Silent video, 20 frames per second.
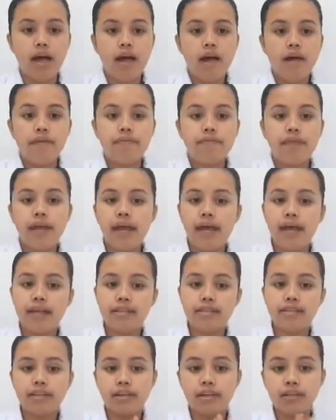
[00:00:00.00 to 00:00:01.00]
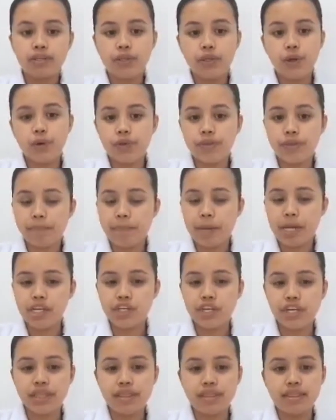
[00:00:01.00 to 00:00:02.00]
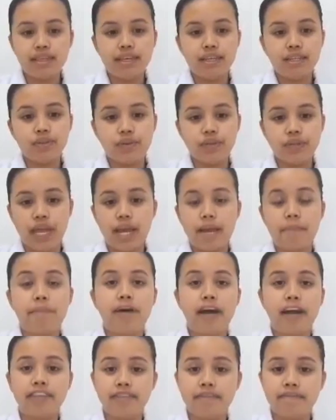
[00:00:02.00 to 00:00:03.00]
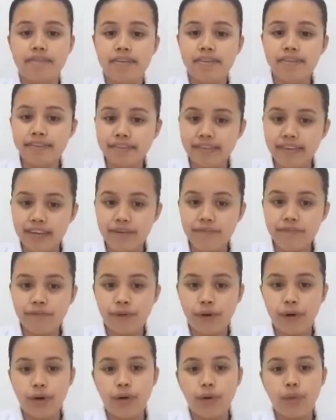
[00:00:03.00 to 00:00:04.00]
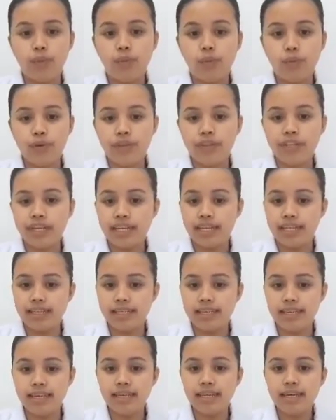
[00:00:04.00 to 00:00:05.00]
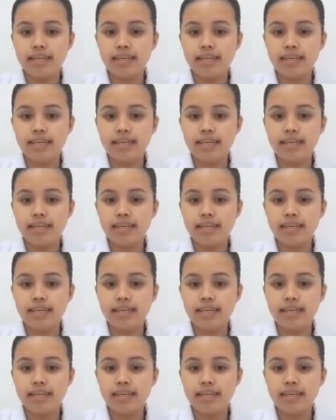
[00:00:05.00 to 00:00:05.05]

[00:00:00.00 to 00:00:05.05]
Then, so the patient need to take vitamin C for wound healing.